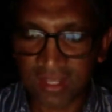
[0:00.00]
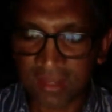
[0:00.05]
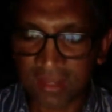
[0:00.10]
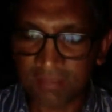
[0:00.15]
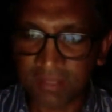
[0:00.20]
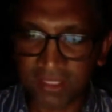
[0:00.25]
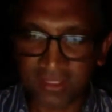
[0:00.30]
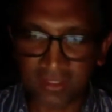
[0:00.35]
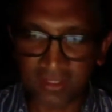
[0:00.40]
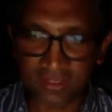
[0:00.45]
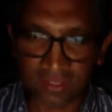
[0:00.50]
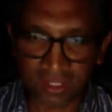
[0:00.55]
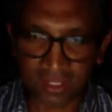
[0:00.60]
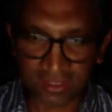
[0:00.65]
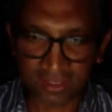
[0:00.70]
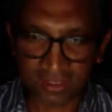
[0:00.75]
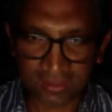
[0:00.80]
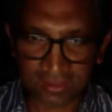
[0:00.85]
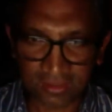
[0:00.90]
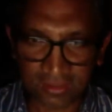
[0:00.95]
but
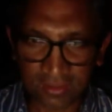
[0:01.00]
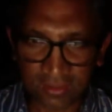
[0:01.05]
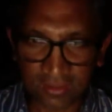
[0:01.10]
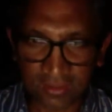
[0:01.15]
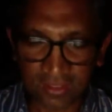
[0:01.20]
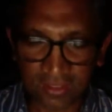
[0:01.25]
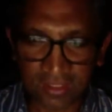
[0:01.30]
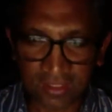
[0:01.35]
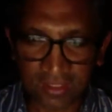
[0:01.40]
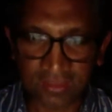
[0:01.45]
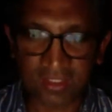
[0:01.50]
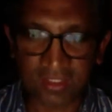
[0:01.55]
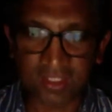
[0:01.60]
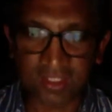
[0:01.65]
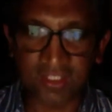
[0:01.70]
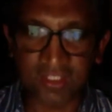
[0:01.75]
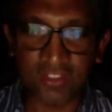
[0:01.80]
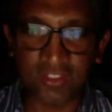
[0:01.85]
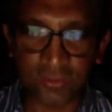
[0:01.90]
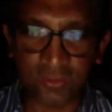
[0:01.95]
not in
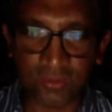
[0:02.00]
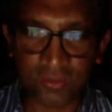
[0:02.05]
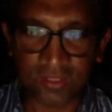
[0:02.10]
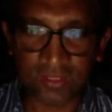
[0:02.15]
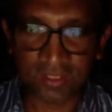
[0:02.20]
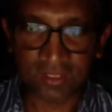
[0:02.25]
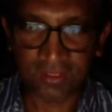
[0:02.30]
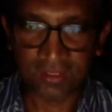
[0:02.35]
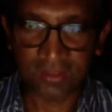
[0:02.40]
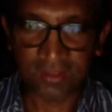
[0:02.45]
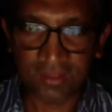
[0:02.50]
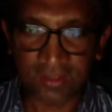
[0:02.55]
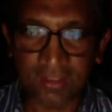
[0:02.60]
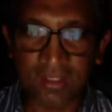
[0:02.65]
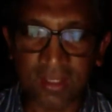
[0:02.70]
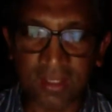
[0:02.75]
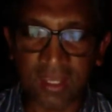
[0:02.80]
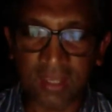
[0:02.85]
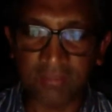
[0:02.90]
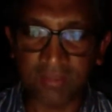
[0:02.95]
the acute
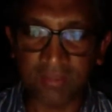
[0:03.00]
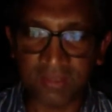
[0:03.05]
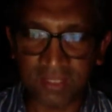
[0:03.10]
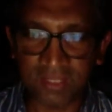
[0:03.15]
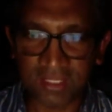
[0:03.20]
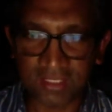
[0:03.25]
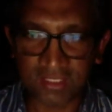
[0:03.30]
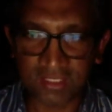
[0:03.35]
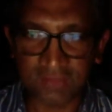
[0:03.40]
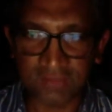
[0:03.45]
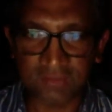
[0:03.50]
hypertensive